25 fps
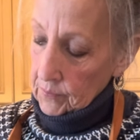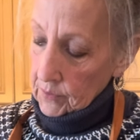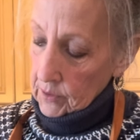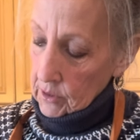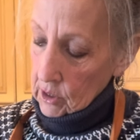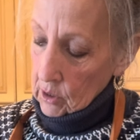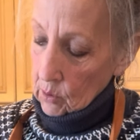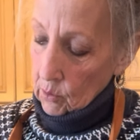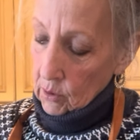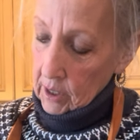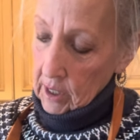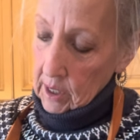
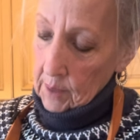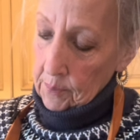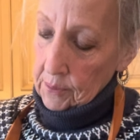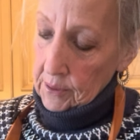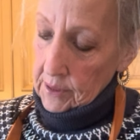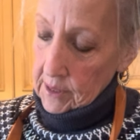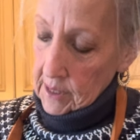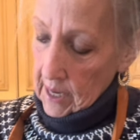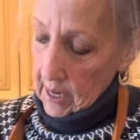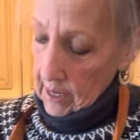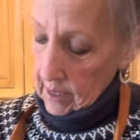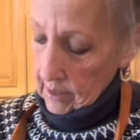So we're going to
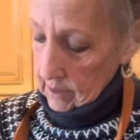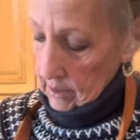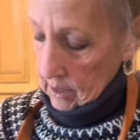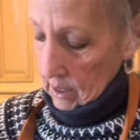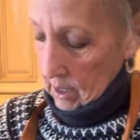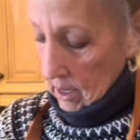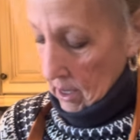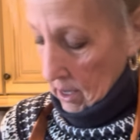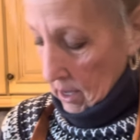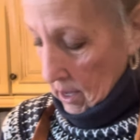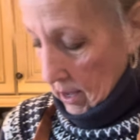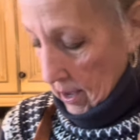pretend,
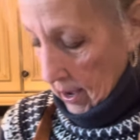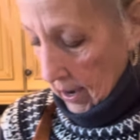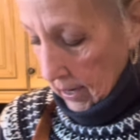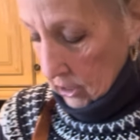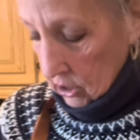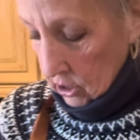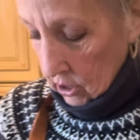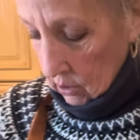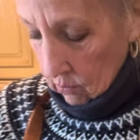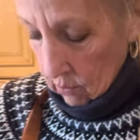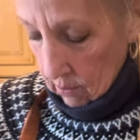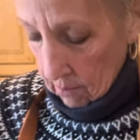
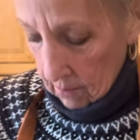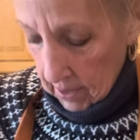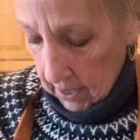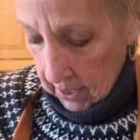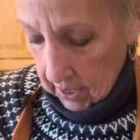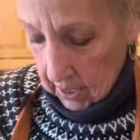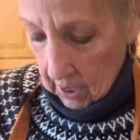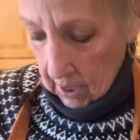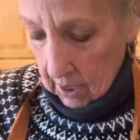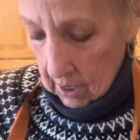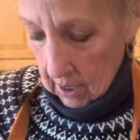actually we'll make,